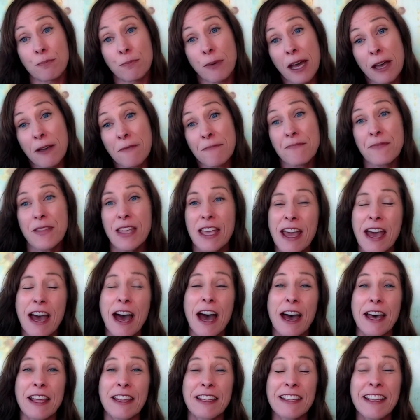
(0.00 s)
but
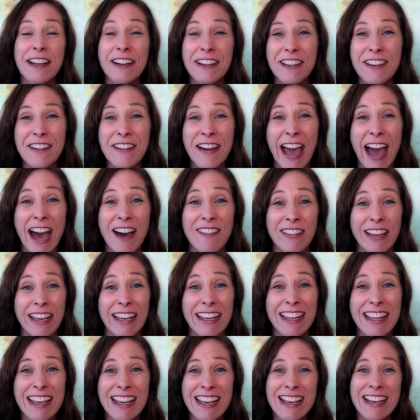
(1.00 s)
uh, there you have
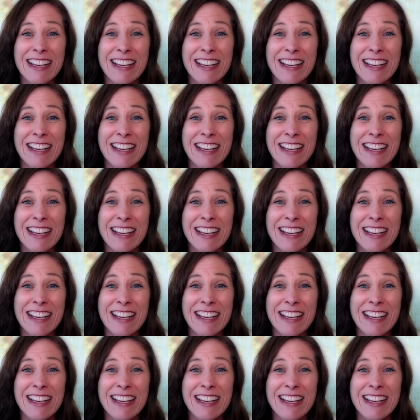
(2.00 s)
it.